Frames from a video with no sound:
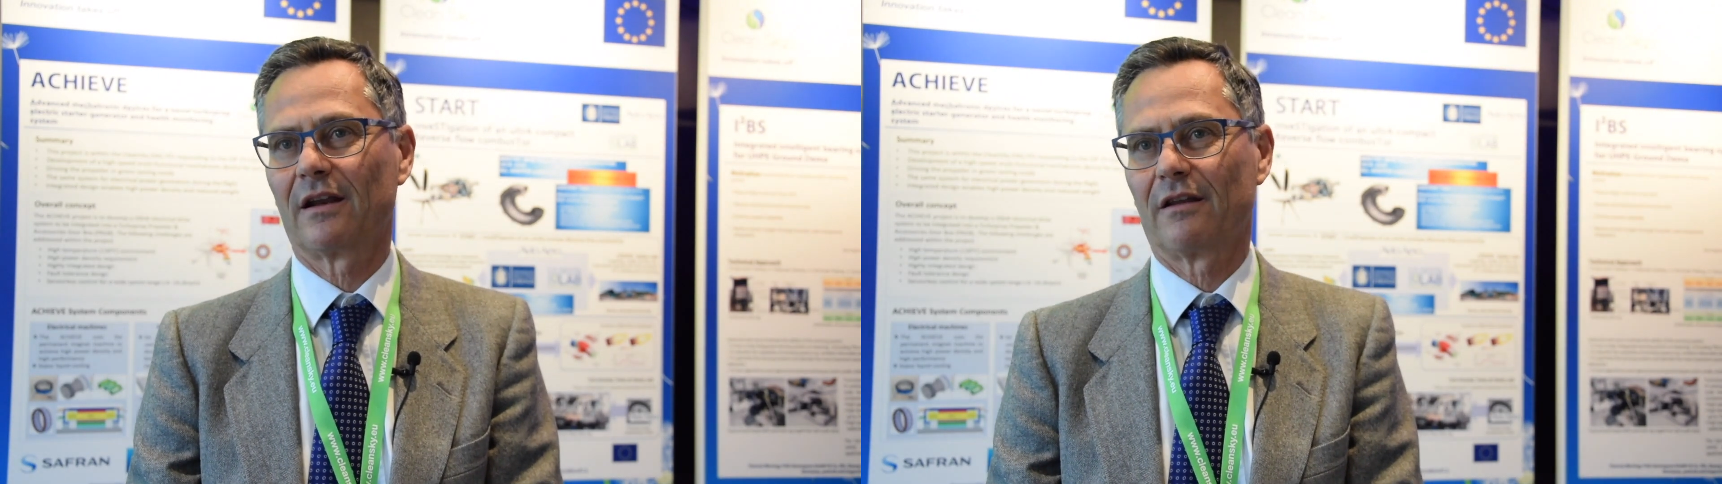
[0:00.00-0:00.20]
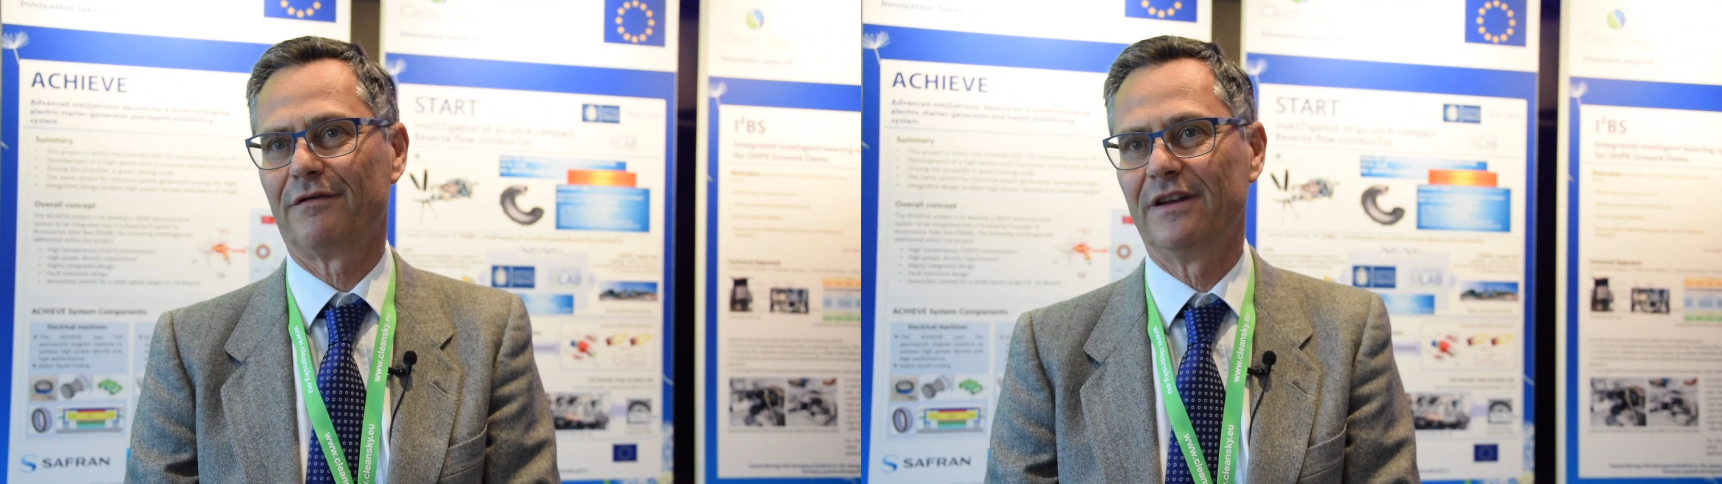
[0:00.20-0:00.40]

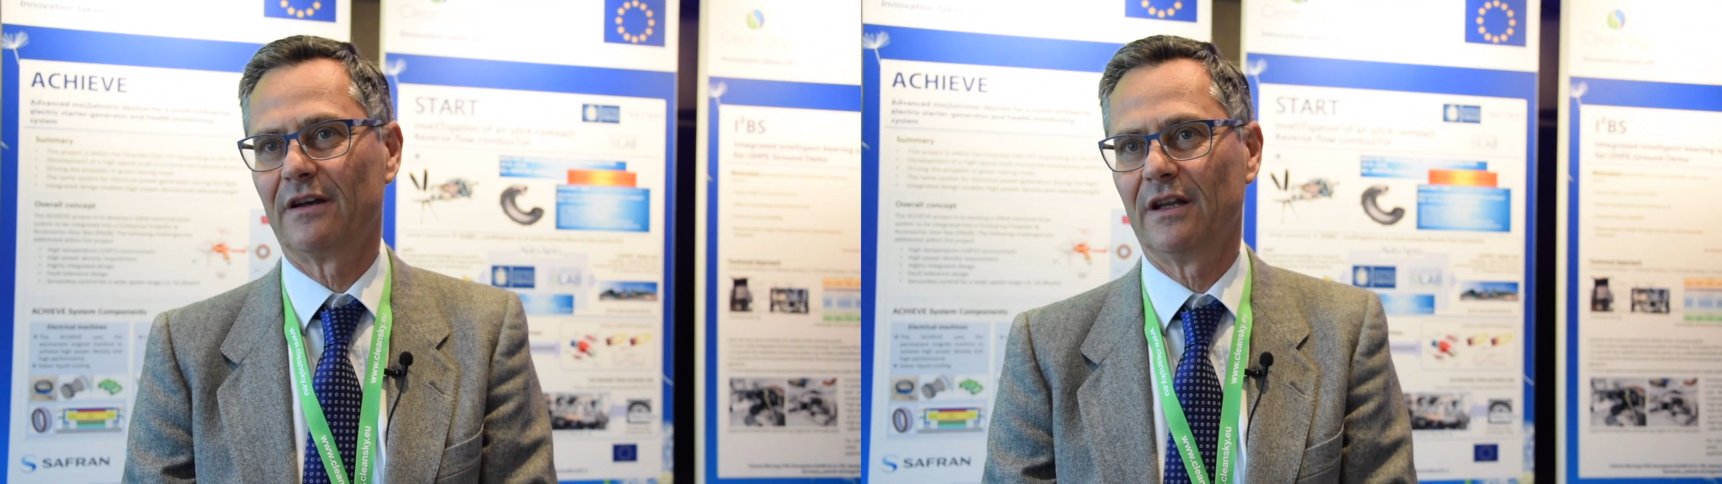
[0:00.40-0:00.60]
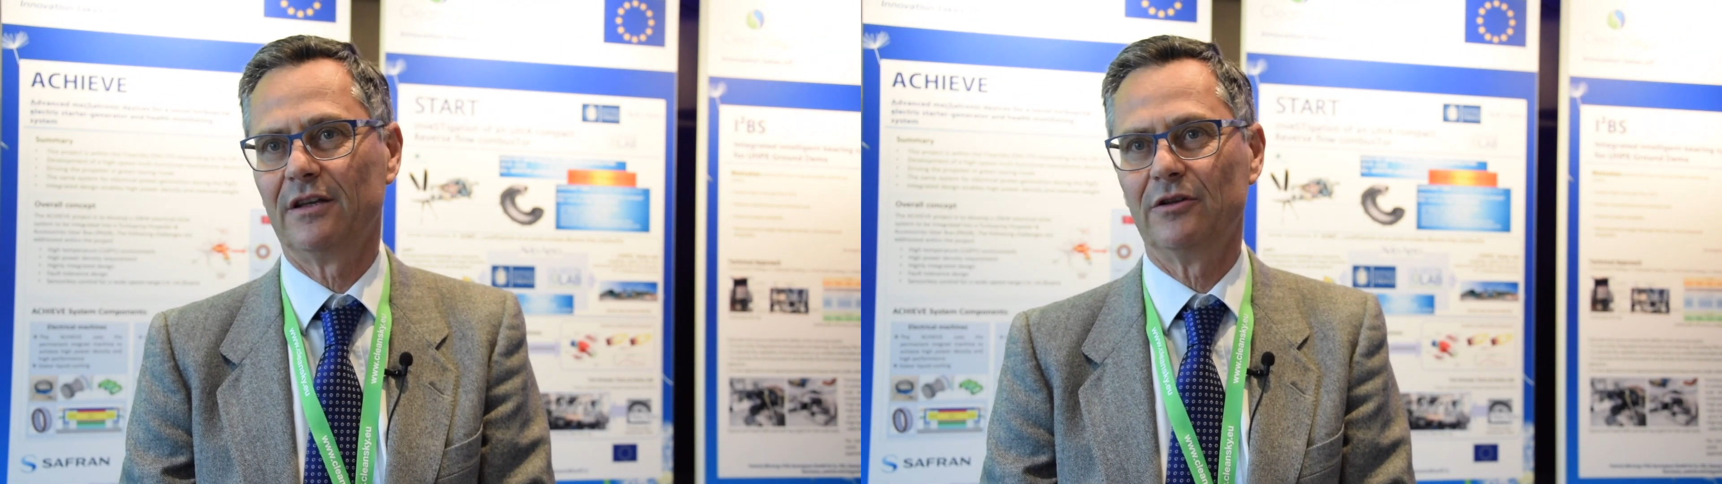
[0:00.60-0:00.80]
uh,
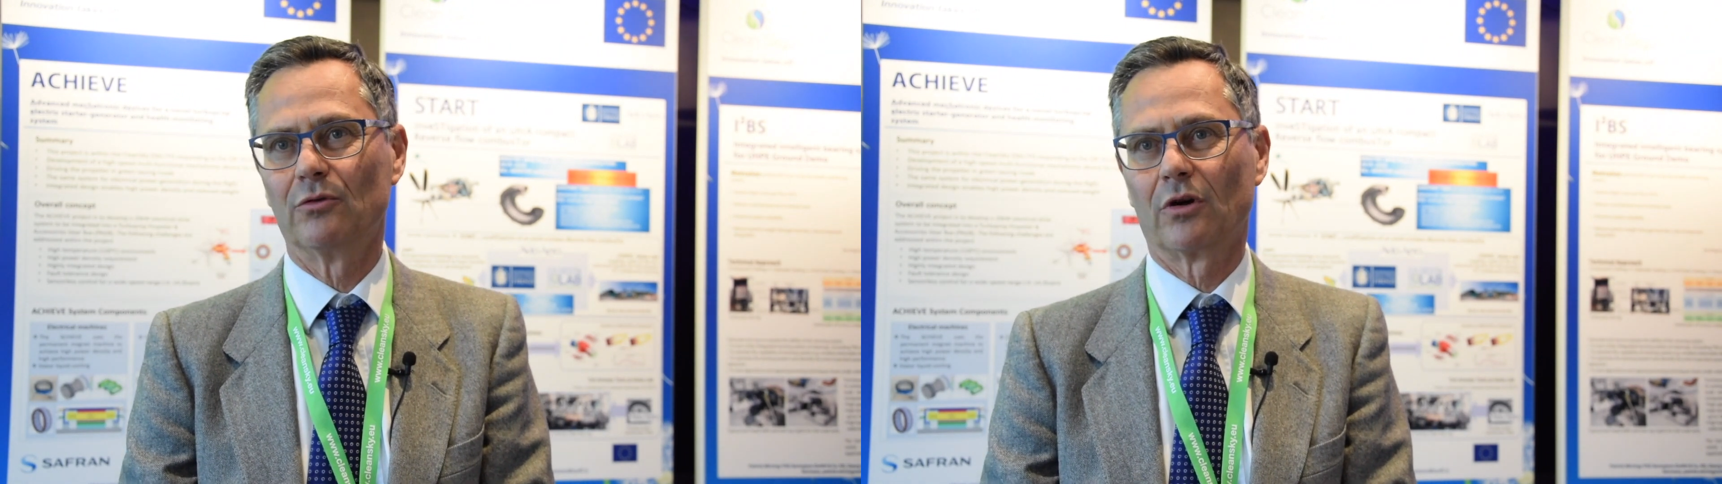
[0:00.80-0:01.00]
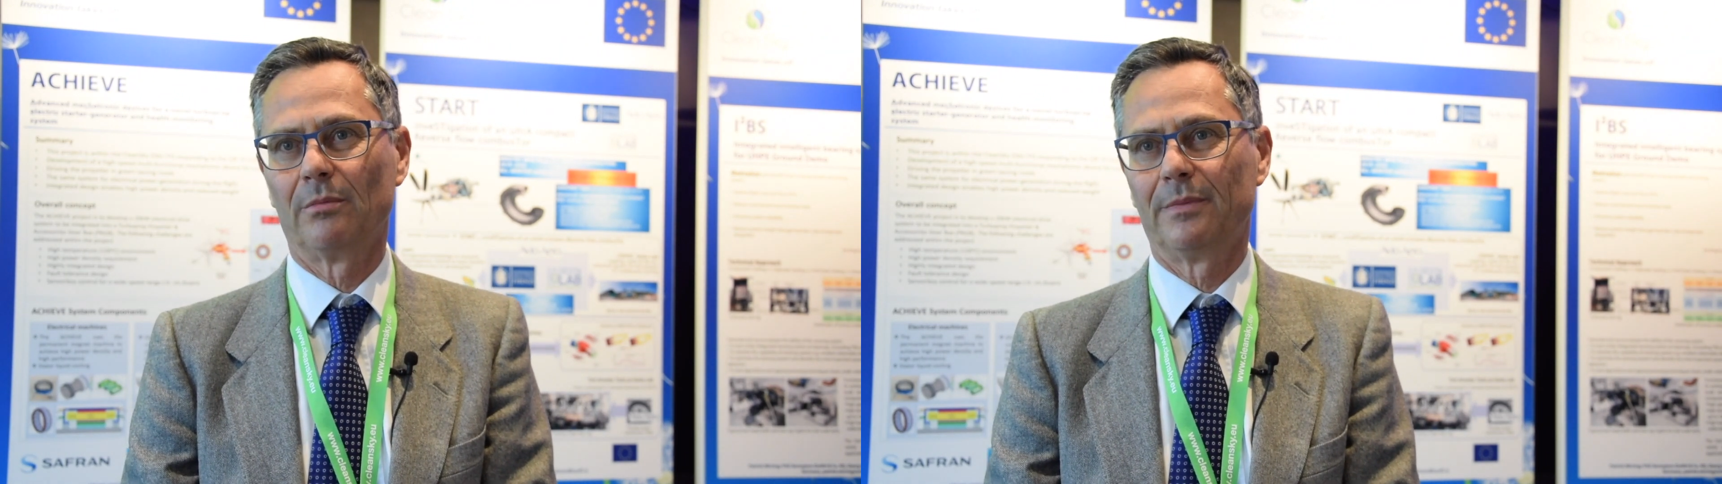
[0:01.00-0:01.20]
Federated
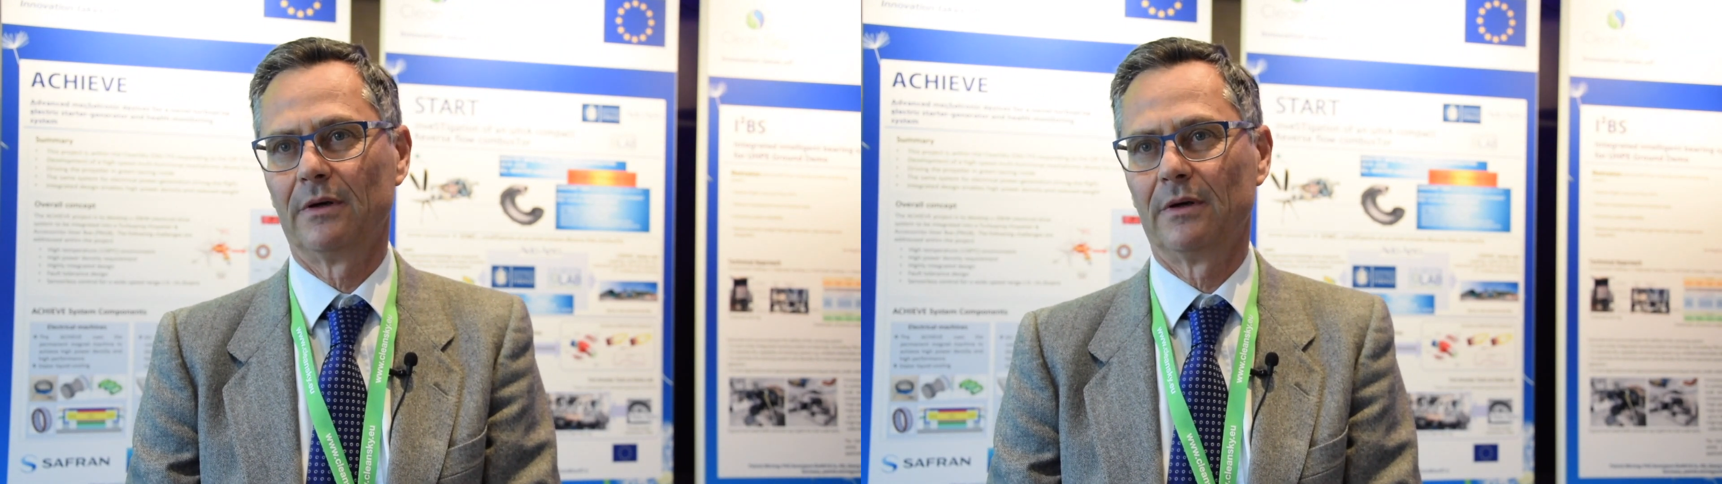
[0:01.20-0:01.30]
Europe,